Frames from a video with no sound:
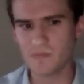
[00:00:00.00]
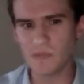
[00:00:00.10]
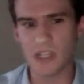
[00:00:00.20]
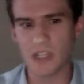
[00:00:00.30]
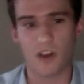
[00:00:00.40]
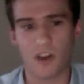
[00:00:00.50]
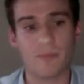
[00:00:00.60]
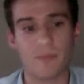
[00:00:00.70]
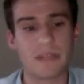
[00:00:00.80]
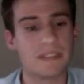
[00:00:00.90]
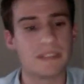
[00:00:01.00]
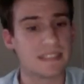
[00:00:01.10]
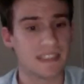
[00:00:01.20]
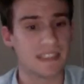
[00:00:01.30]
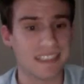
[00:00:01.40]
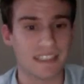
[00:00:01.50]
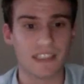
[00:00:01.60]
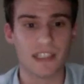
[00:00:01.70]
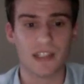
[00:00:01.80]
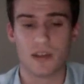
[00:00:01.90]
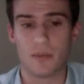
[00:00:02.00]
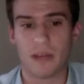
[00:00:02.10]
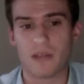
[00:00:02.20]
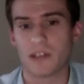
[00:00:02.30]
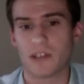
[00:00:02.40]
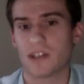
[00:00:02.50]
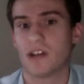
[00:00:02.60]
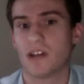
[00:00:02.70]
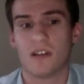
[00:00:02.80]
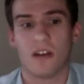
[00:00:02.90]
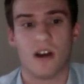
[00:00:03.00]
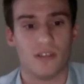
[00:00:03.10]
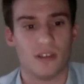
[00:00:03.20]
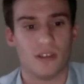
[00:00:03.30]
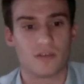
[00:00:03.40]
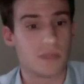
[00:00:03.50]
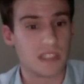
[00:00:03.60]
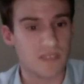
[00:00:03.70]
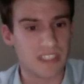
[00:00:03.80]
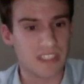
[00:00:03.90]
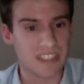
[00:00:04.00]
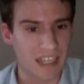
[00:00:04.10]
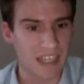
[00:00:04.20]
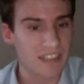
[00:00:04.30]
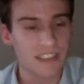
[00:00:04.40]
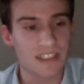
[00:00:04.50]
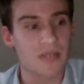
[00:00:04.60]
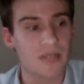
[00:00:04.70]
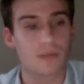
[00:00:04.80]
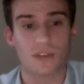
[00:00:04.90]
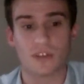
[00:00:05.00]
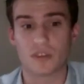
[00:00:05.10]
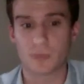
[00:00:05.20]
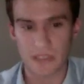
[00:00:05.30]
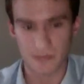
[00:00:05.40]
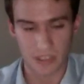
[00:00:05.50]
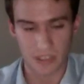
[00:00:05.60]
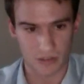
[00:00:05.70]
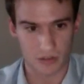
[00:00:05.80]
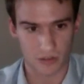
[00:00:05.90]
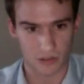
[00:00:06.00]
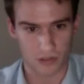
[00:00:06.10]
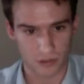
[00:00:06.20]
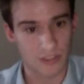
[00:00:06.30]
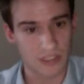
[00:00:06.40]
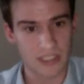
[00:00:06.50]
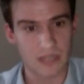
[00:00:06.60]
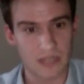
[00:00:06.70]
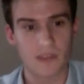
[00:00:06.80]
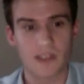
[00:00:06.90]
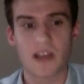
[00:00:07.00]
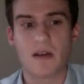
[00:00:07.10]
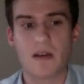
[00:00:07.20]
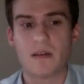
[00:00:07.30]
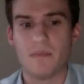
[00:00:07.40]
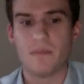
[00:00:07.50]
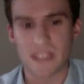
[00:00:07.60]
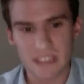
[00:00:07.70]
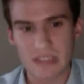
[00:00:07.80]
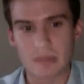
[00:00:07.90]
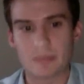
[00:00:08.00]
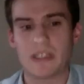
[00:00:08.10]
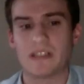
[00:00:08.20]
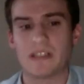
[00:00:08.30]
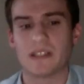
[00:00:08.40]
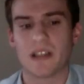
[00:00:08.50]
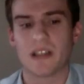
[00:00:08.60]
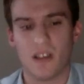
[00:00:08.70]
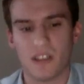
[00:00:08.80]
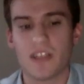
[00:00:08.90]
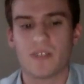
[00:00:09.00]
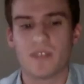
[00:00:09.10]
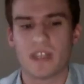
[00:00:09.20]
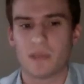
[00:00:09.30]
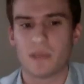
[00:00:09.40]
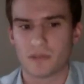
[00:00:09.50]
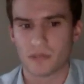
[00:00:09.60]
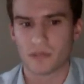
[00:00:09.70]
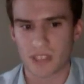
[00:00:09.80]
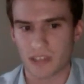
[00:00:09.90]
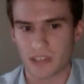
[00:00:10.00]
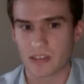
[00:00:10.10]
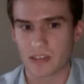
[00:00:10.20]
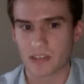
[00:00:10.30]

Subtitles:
of maybe testing your malware on a specific SCADA system or on a specific industrial control system may still be only available to states.